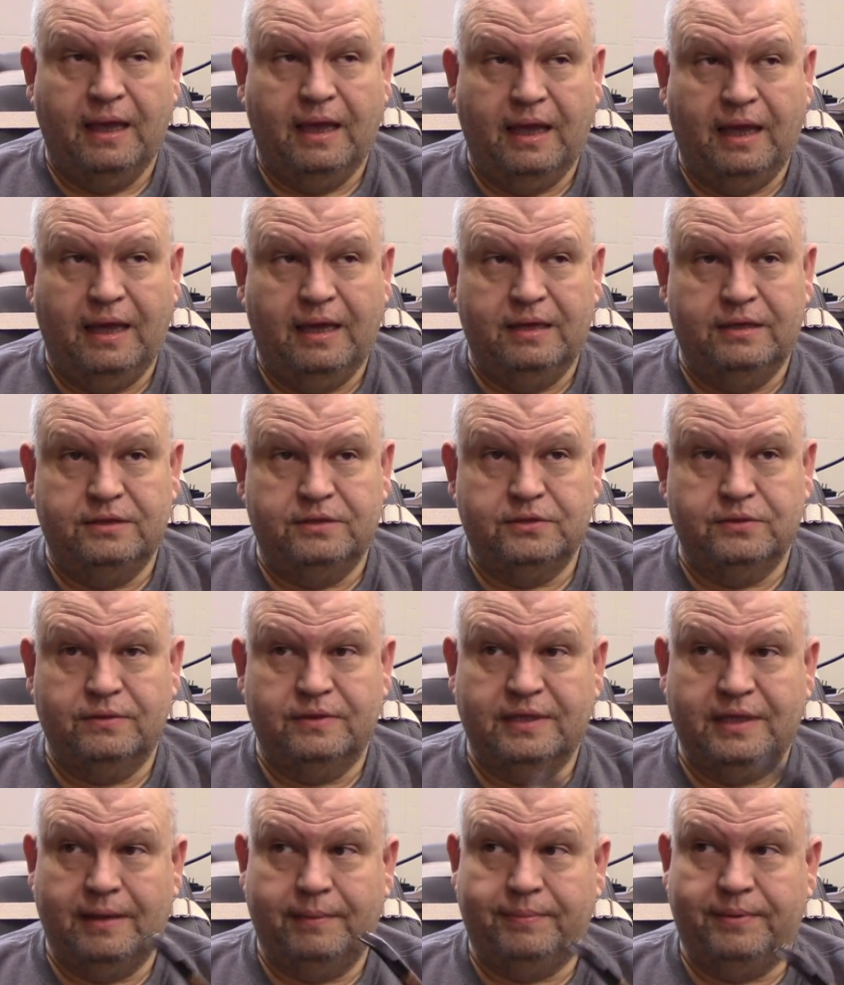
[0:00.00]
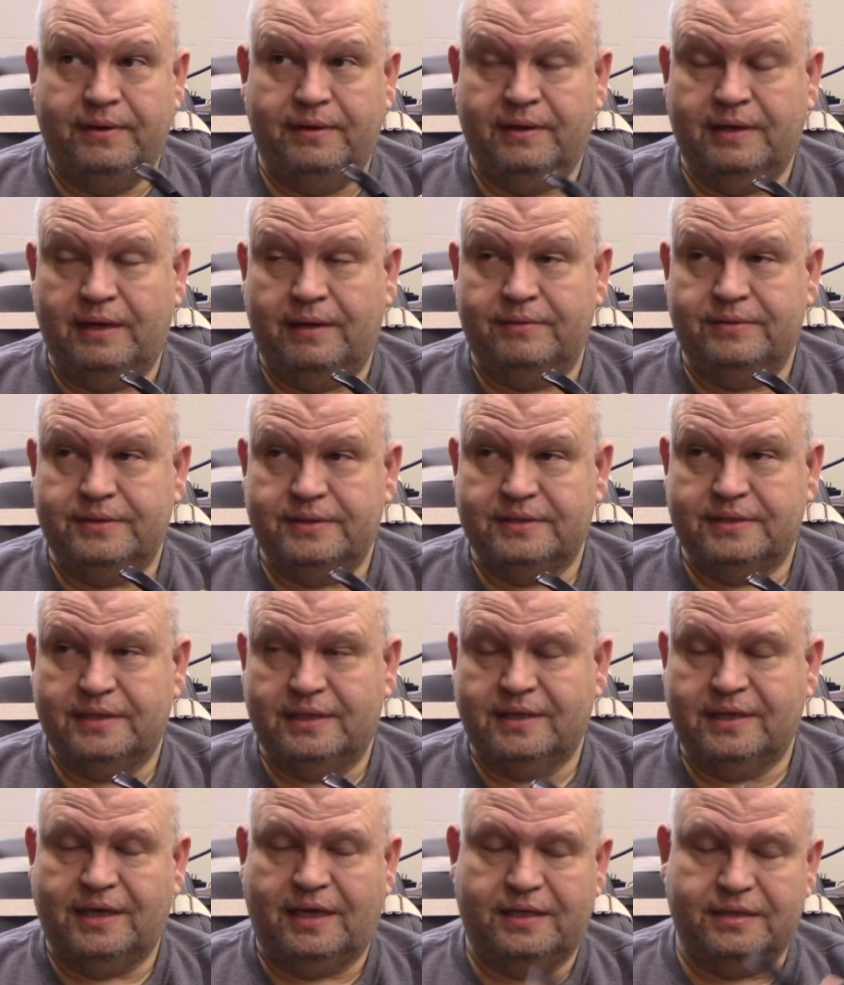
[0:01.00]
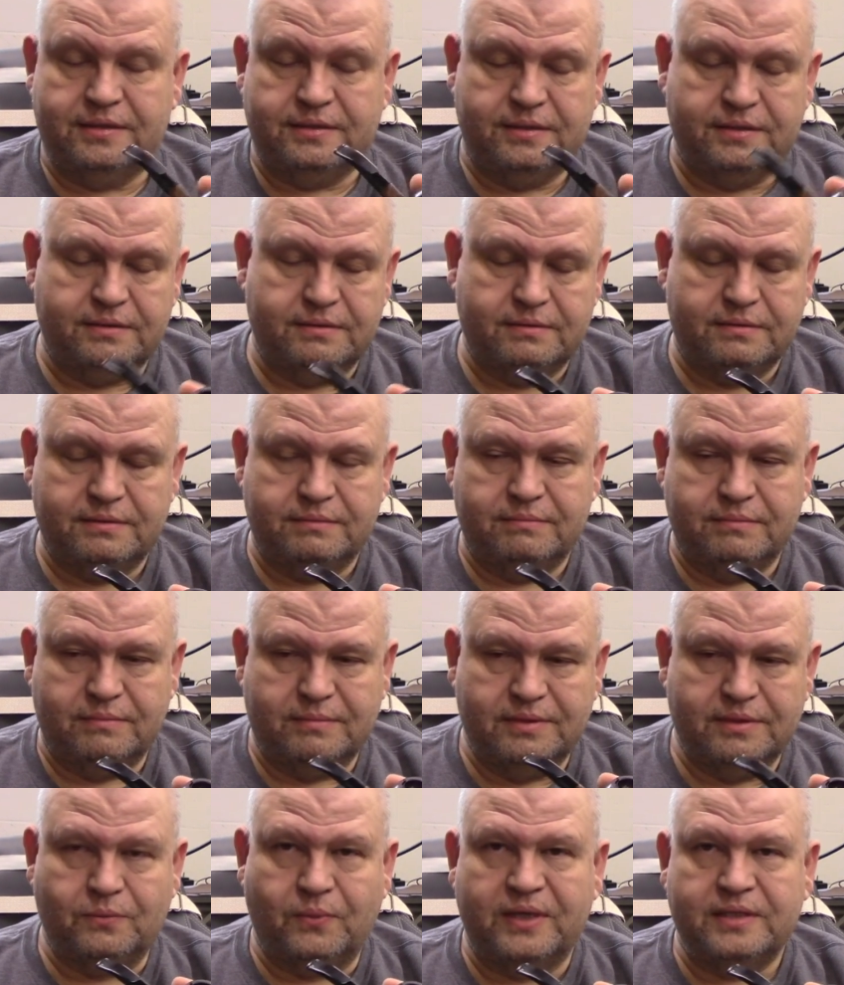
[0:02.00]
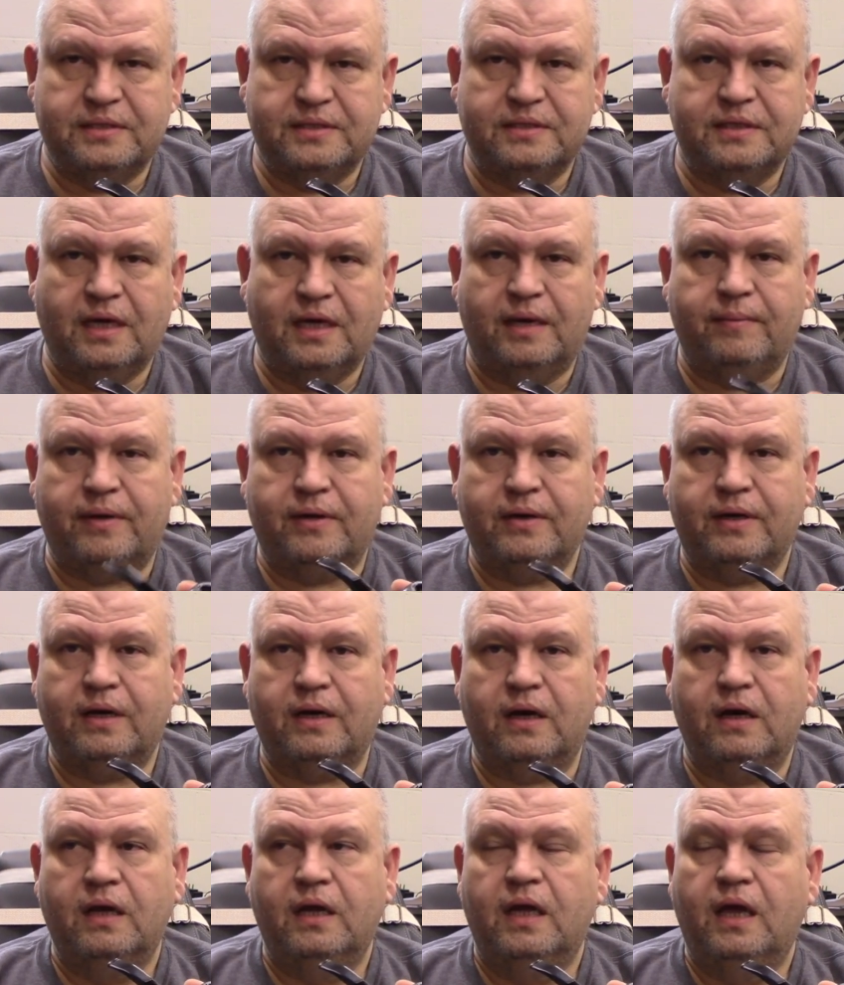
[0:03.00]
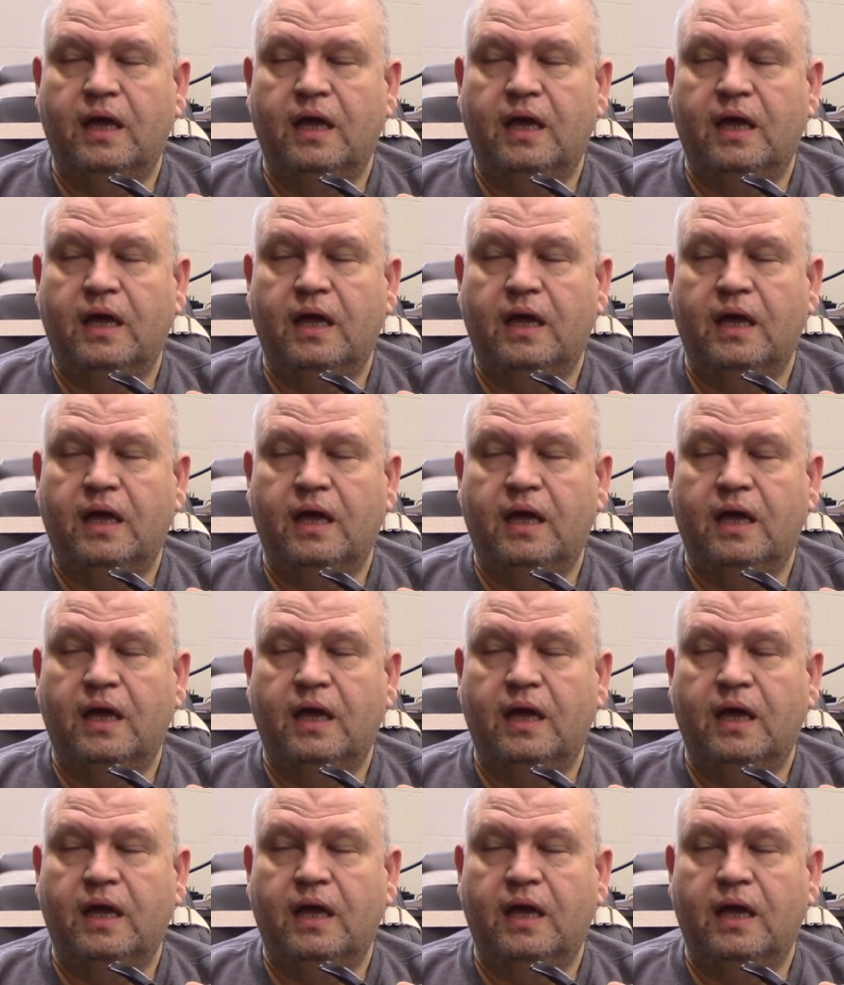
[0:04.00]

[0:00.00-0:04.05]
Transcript: And during that period, I was just like, oh, this is a waste of time. I don't care.